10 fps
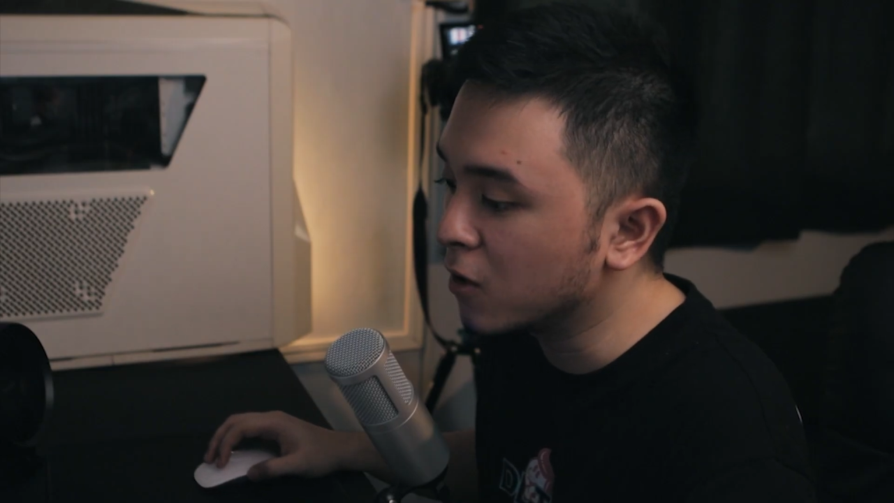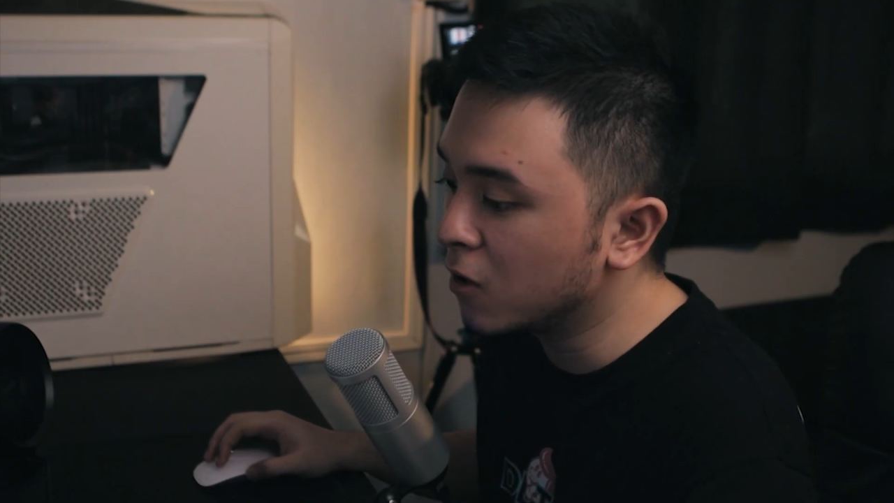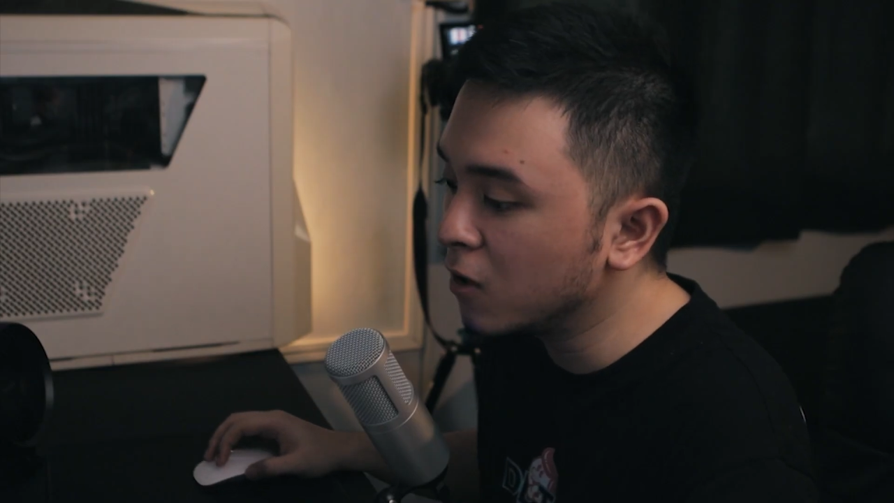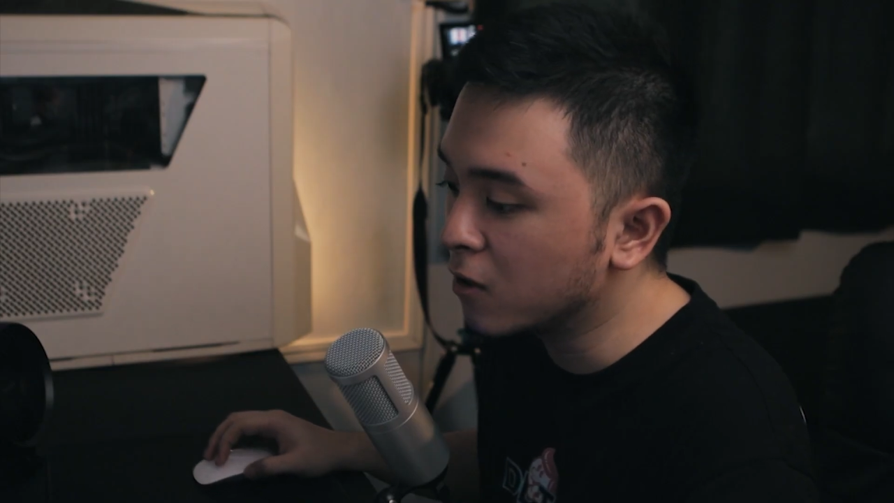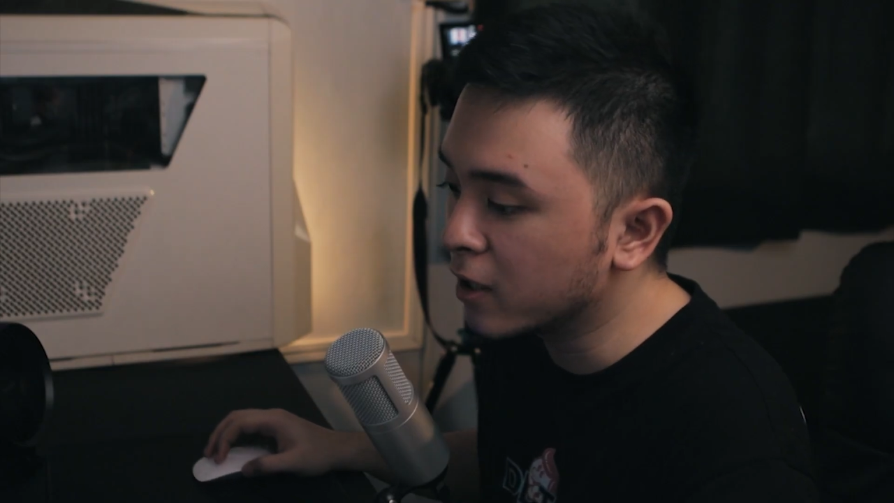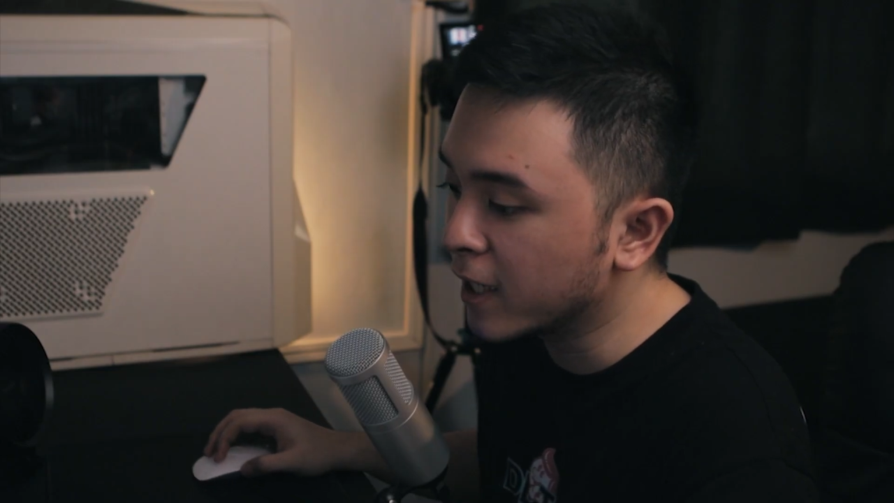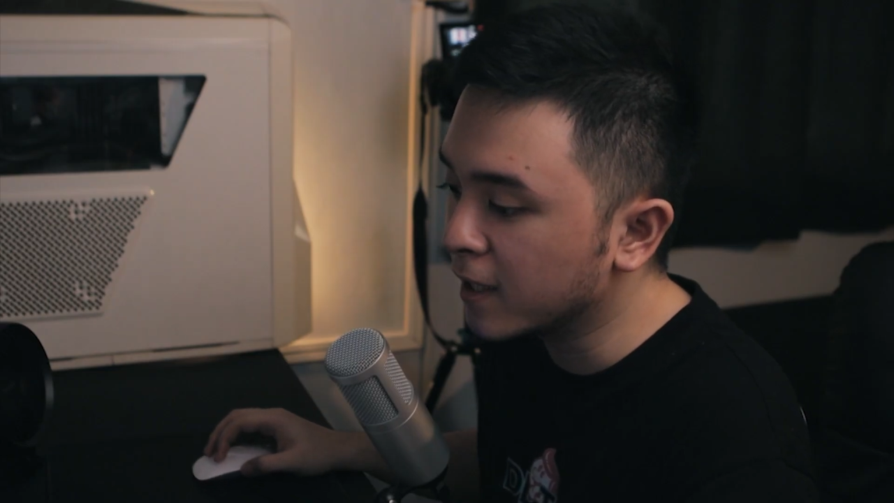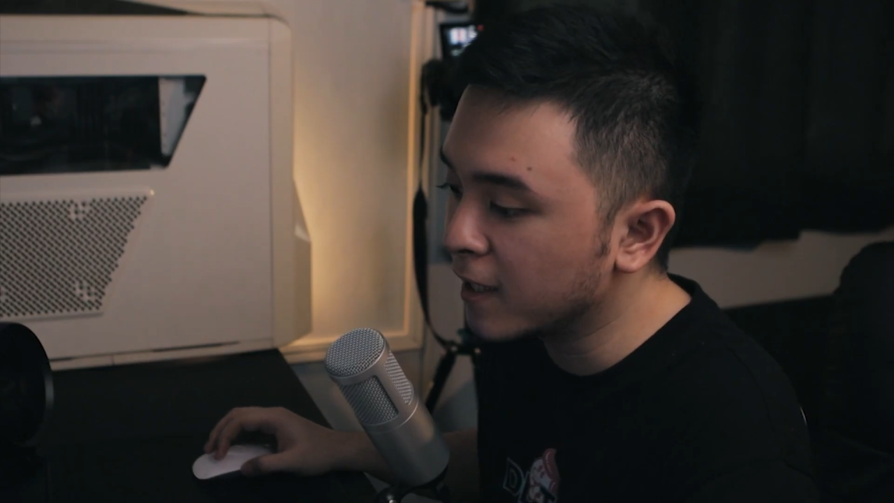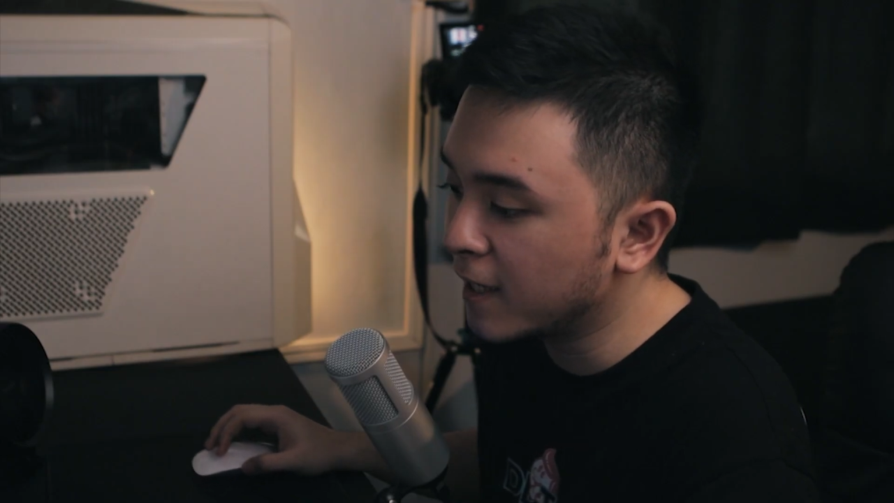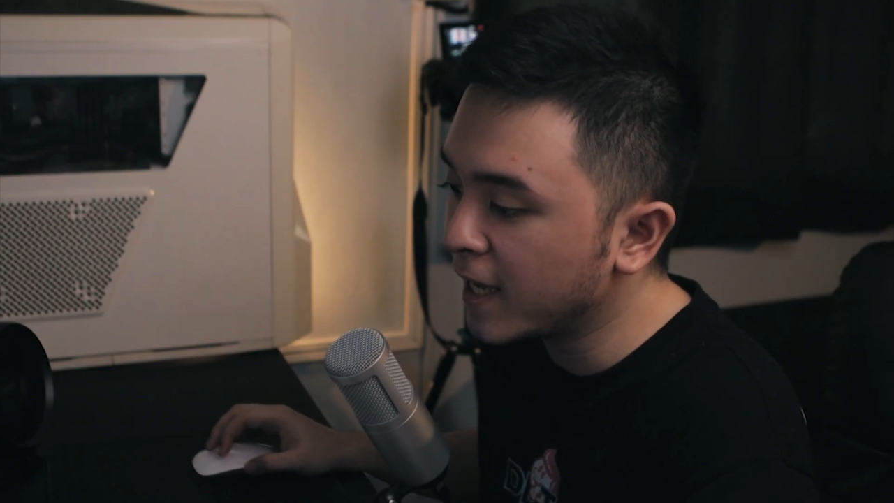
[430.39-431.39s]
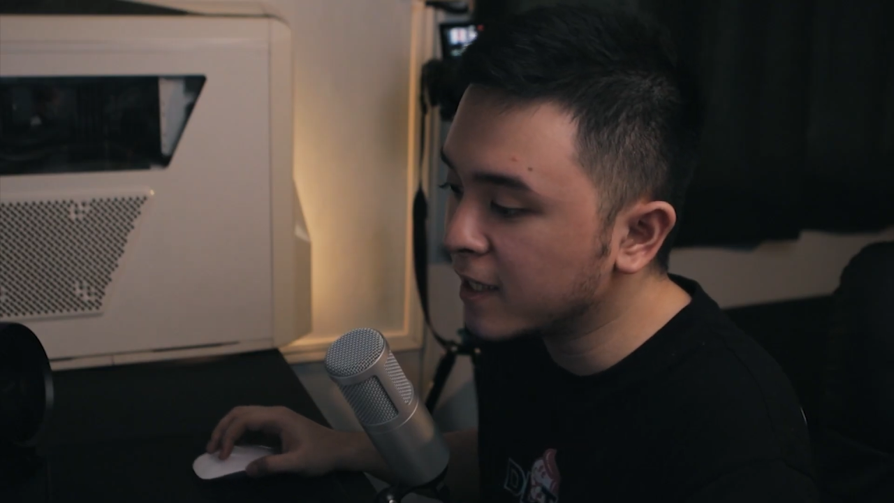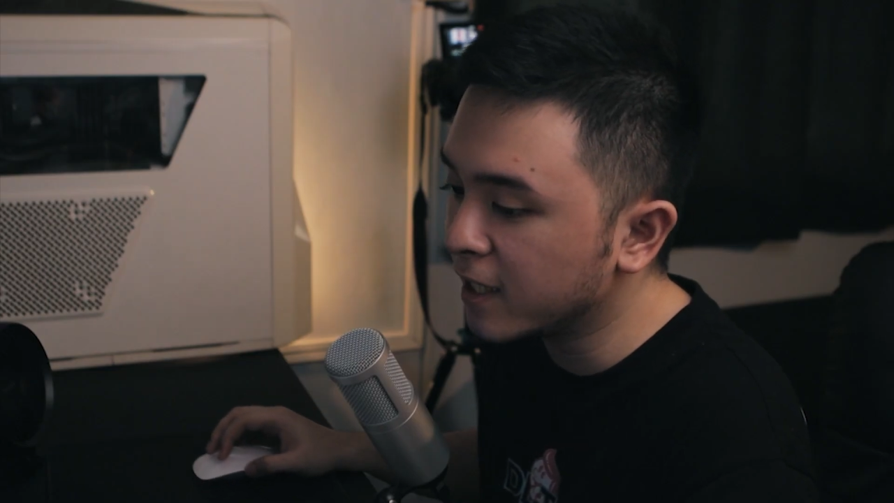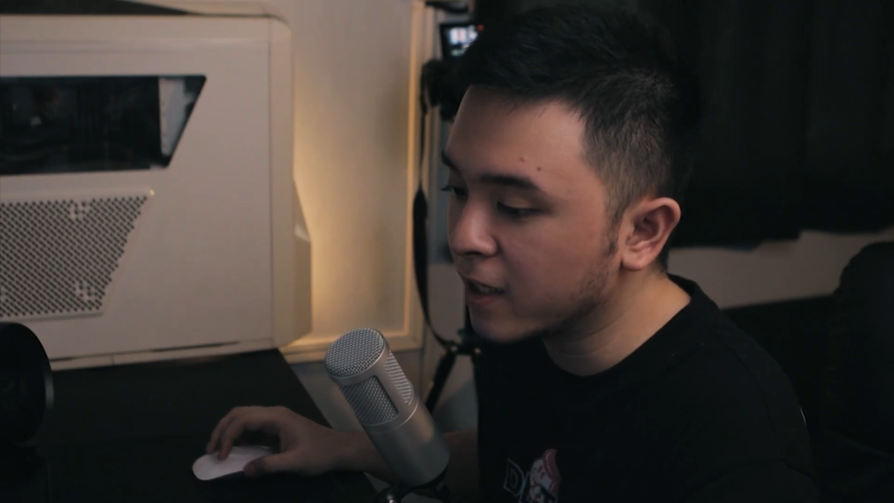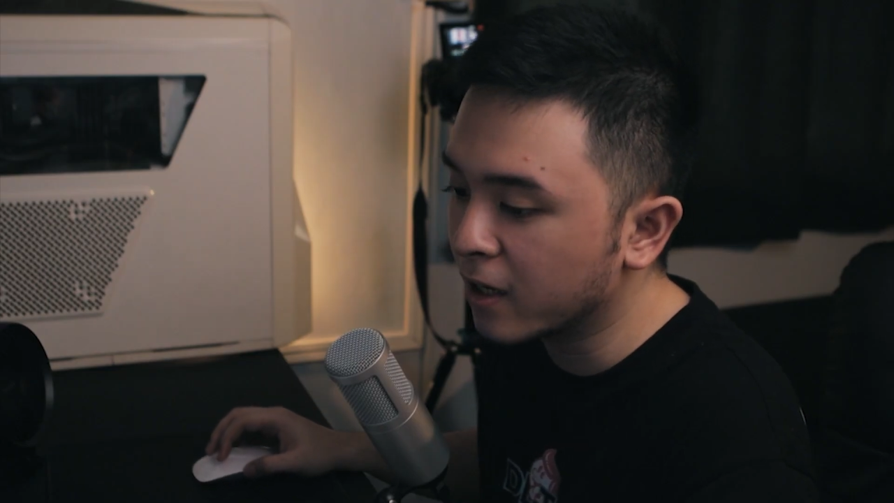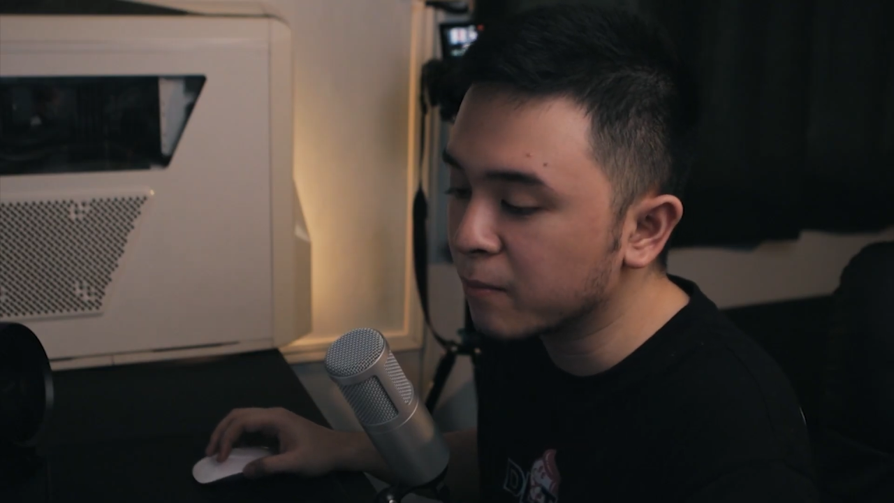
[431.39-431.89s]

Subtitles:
the color and the lighting